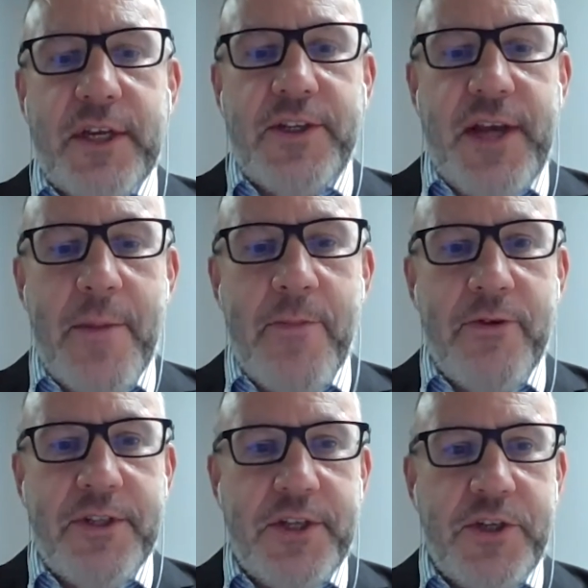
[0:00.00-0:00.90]
temporary
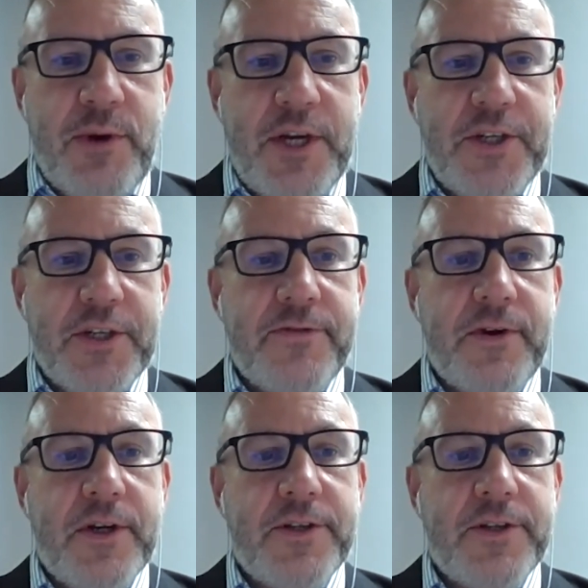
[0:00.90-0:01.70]
situation as far